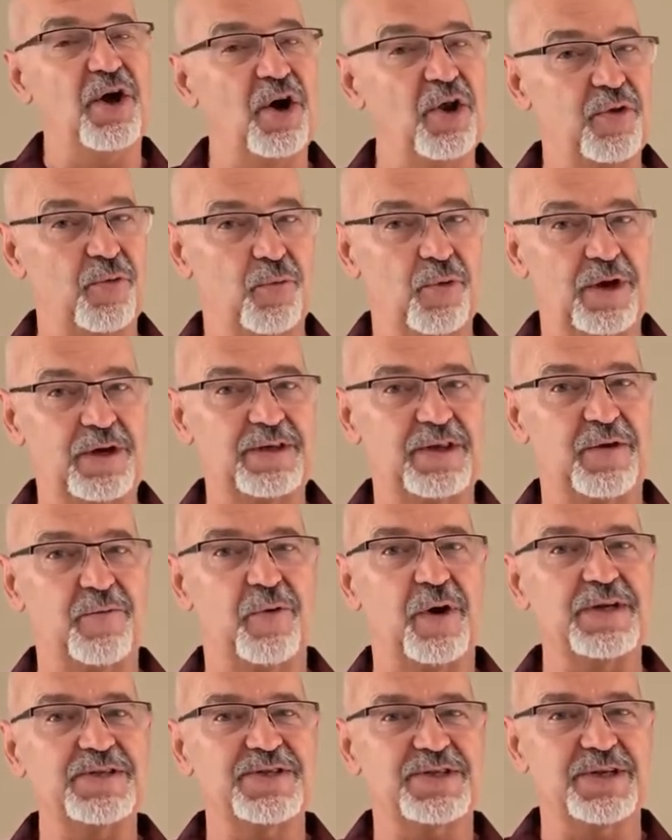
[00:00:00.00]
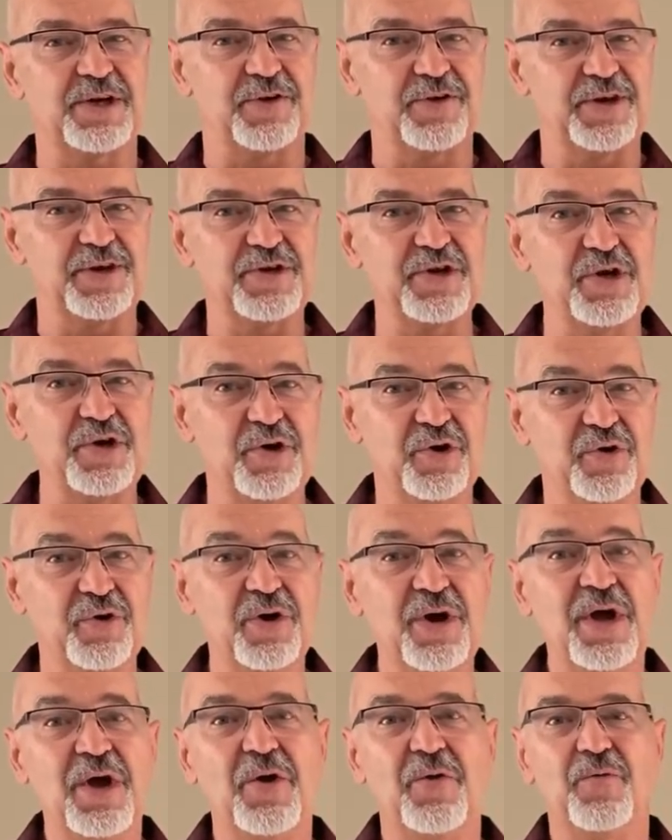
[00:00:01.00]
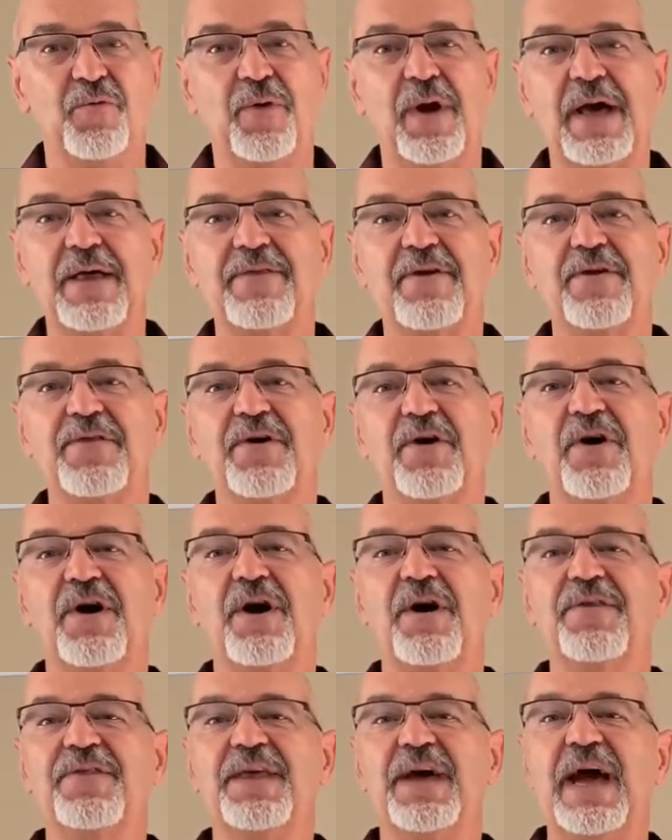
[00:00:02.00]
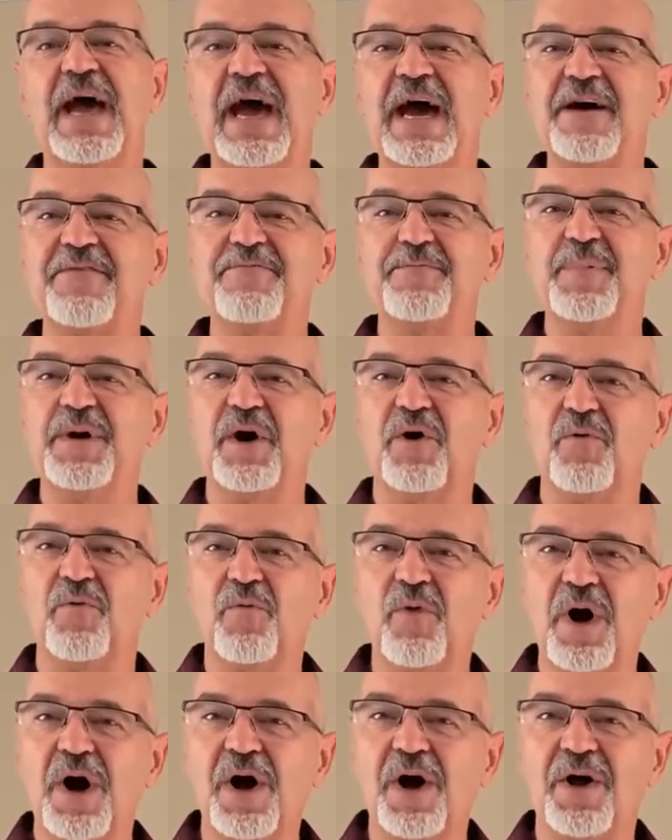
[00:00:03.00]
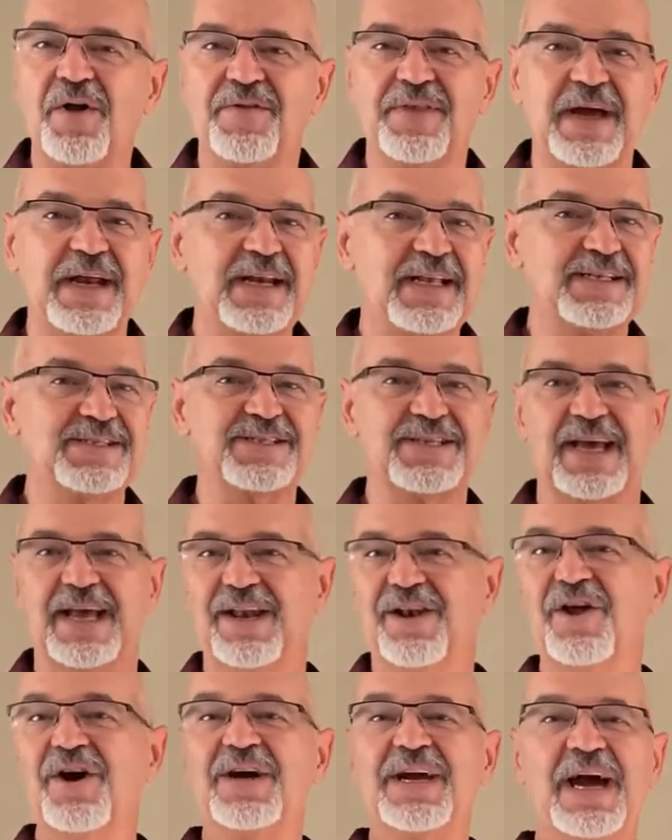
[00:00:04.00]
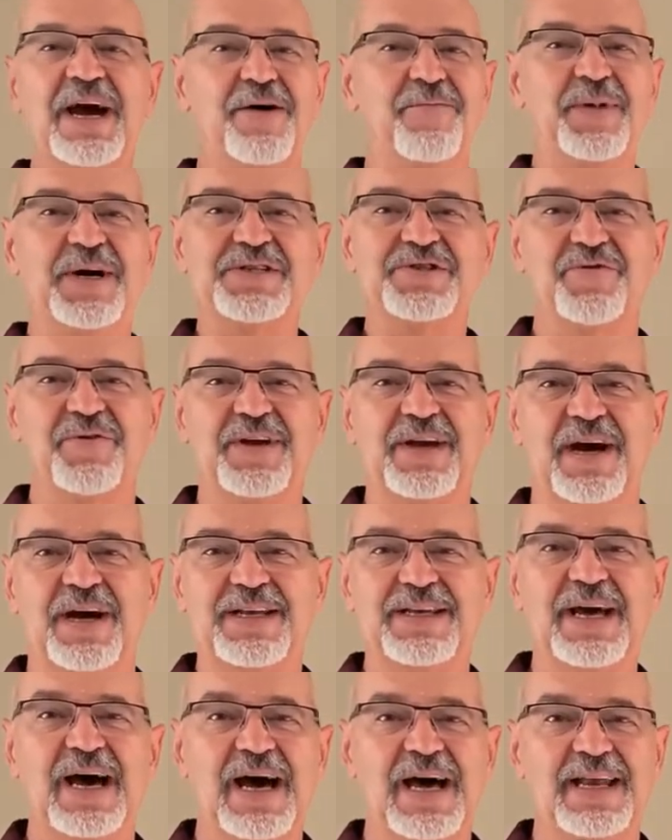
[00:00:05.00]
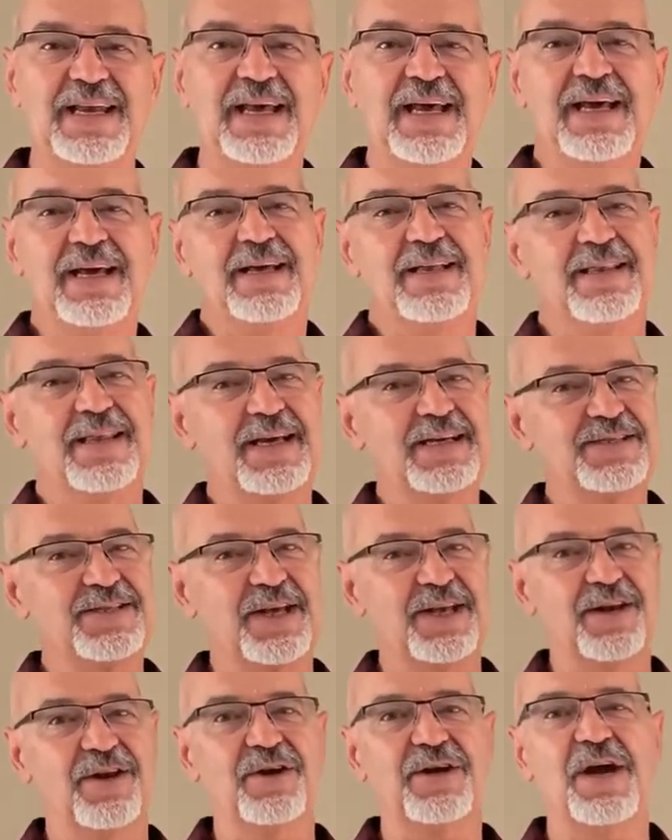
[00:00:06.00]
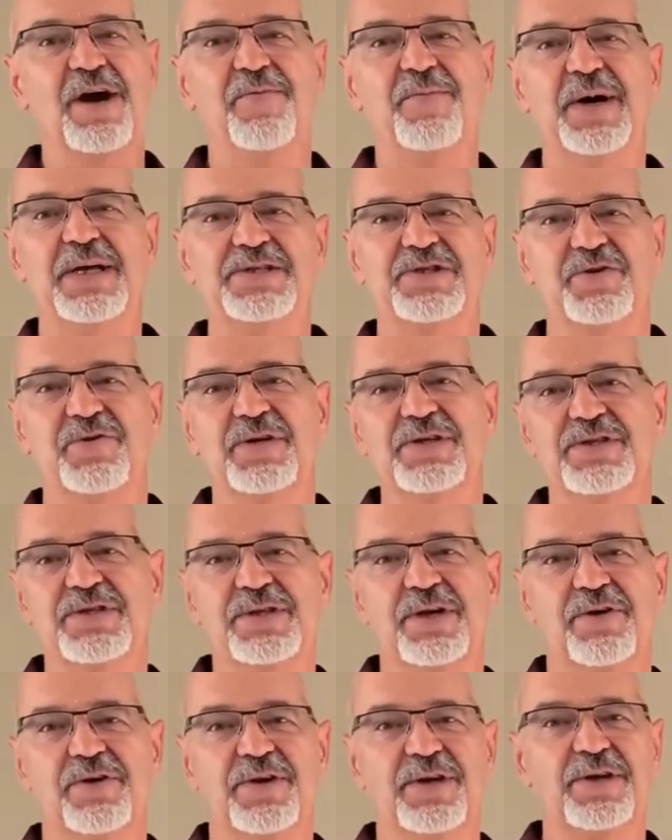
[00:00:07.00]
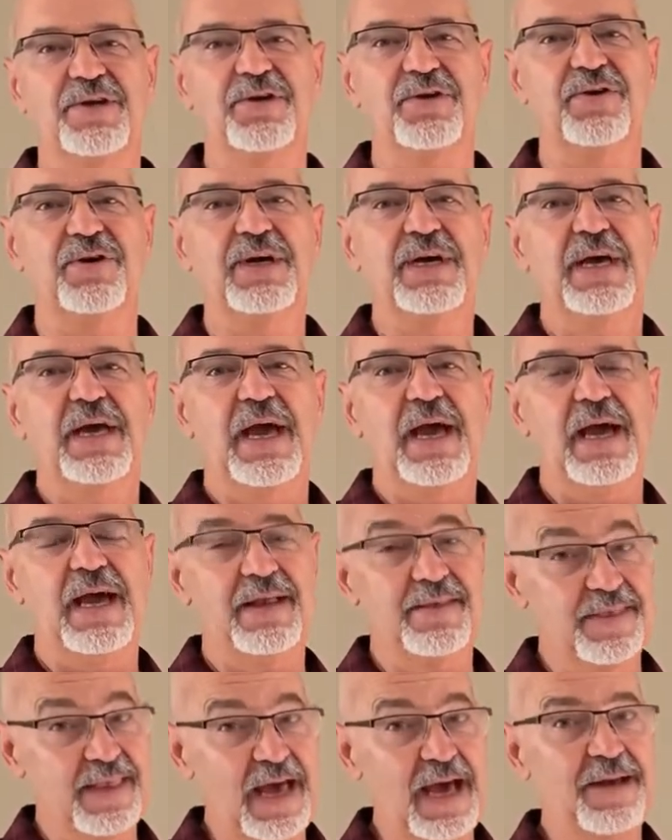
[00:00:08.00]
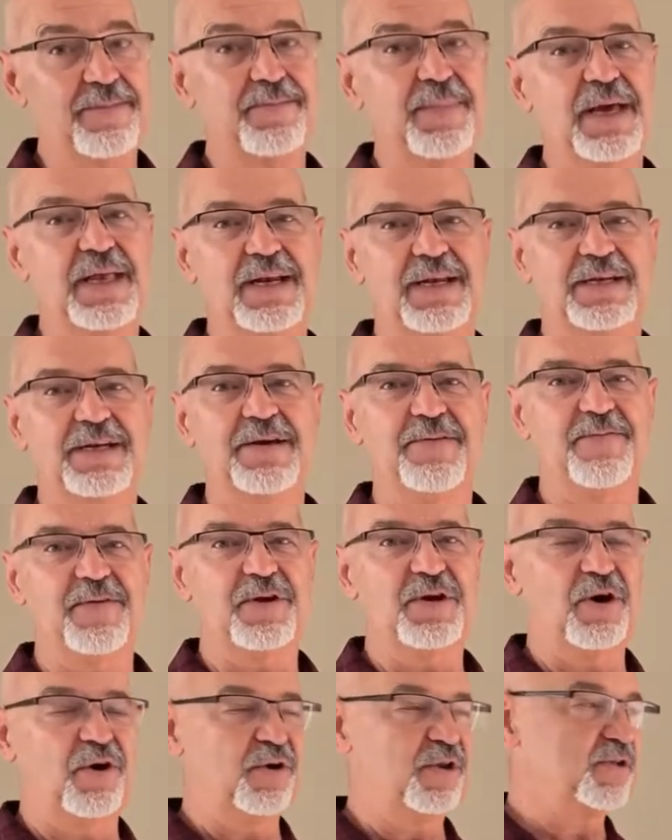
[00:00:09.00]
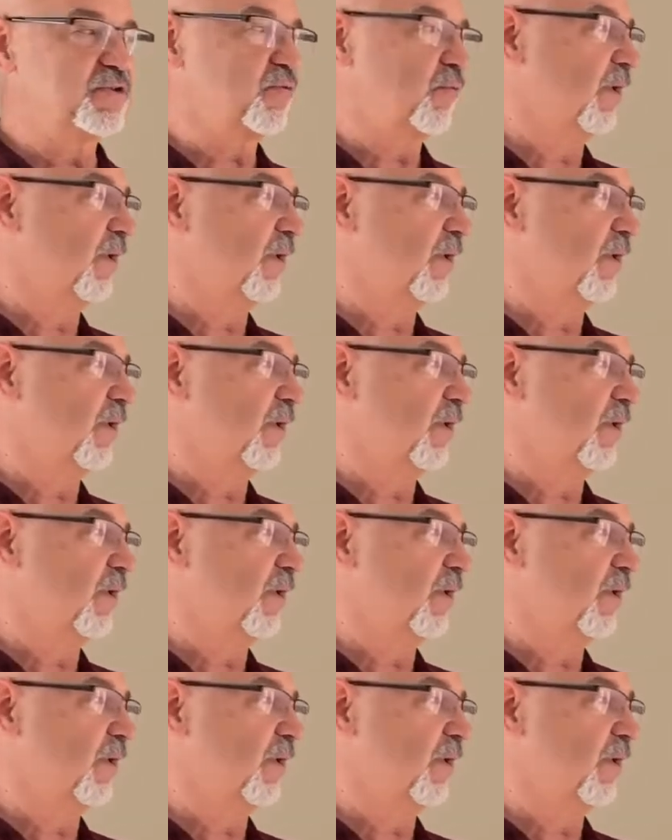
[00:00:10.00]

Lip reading: all the work there was still to do rather than on the half-built wall. They didn't say, "Look how much we got done." They said, "Look how much there is still to do." And that made it difficult as